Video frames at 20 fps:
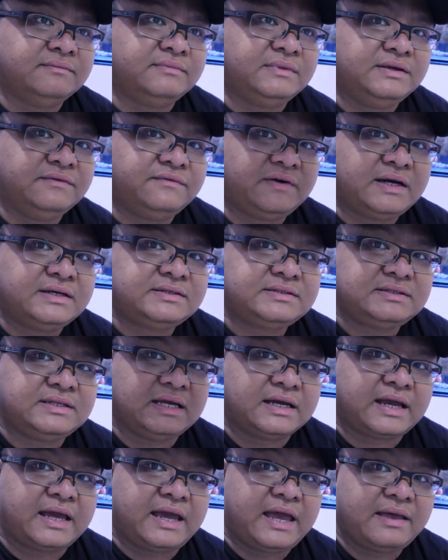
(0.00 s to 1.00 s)
device
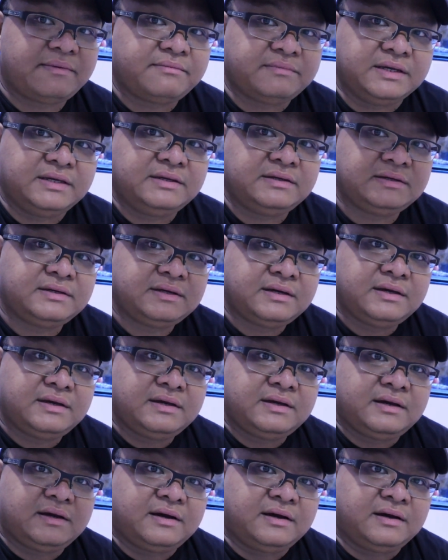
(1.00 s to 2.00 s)
that can help me
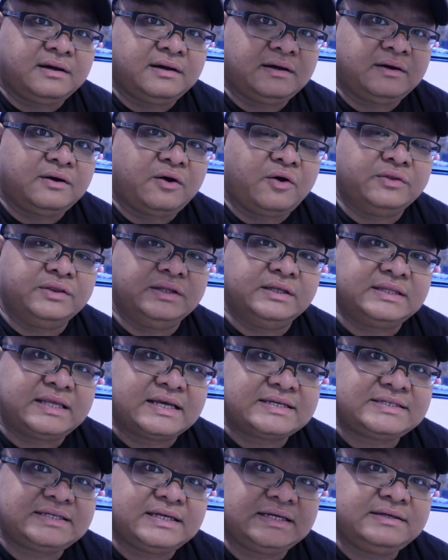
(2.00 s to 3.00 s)
on the
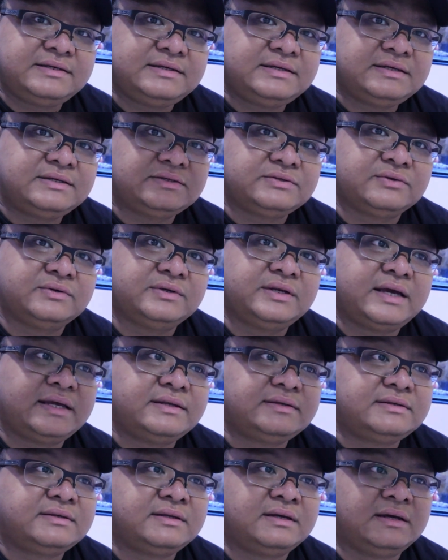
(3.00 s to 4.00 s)
testing, so that
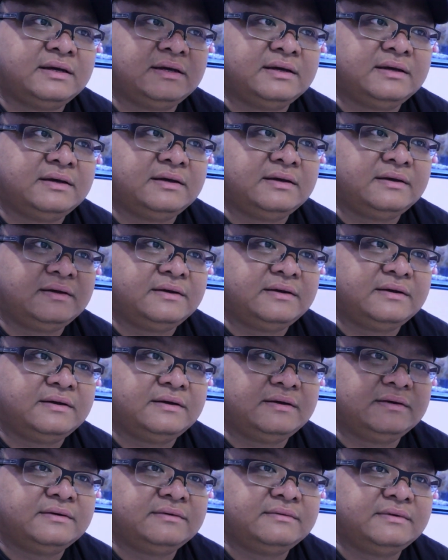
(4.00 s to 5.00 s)

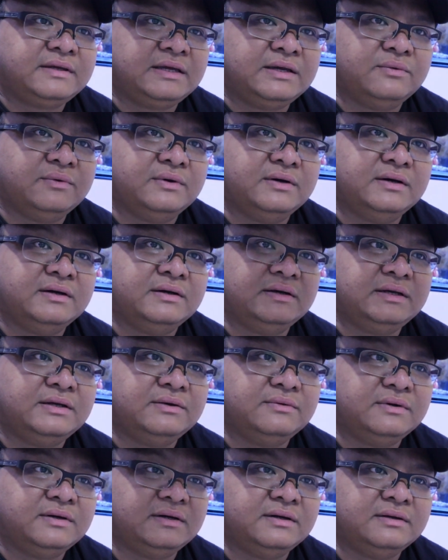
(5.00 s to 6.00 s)
it will
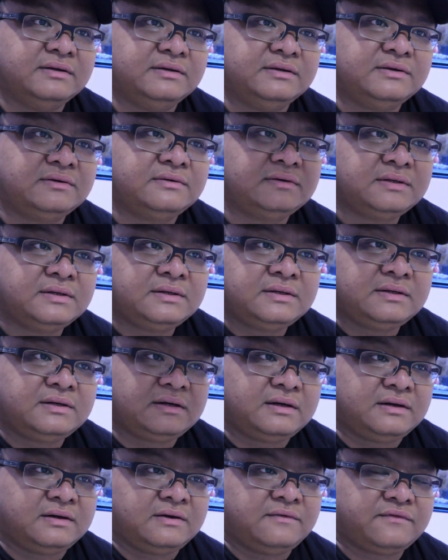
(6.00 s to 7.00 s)

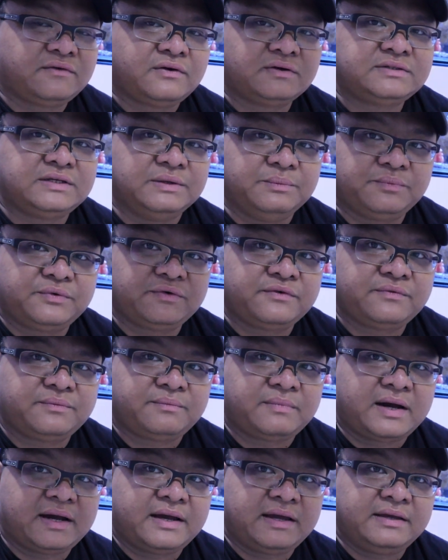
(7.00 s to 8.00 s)
of course improve
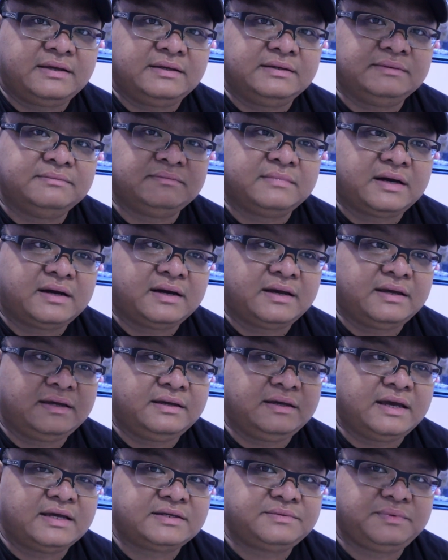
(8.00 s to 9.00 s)
my
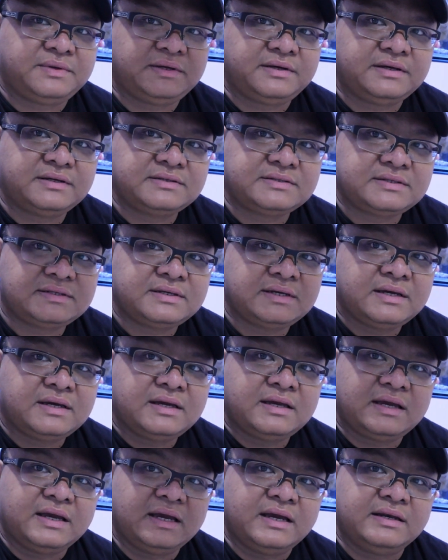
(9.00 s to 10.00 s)
experience
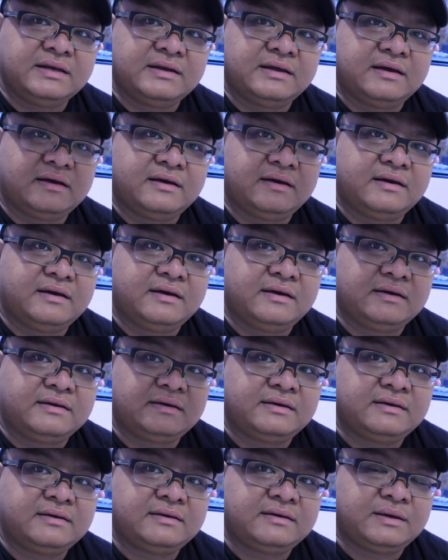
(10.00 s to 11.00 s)
in
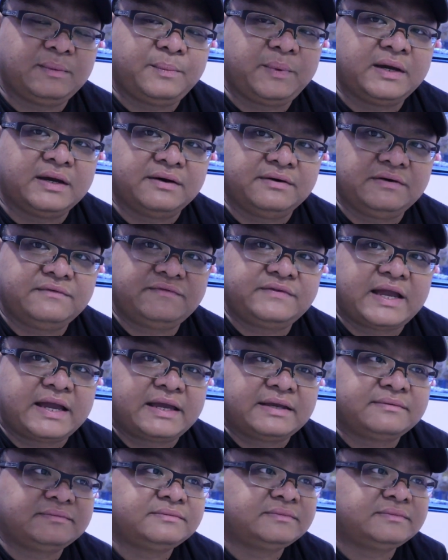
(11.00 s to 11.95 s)
keeping a reef tank.